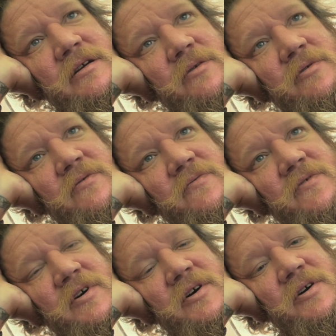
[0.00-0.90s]
Got rid of
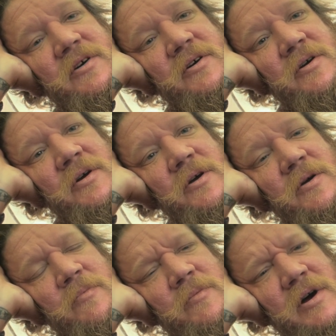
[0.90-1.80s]

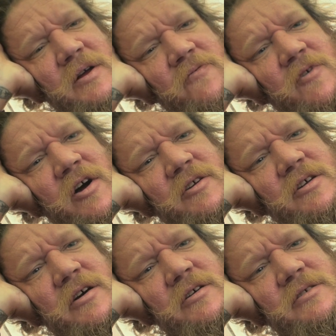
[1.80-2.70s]
my frog
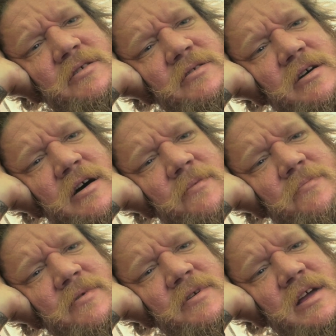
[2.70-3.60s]
top.
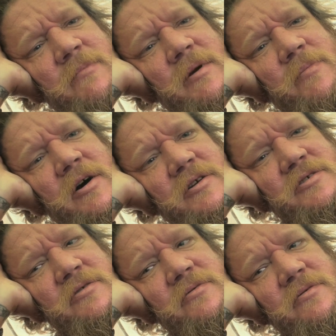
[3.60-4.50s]
Kept my poncho.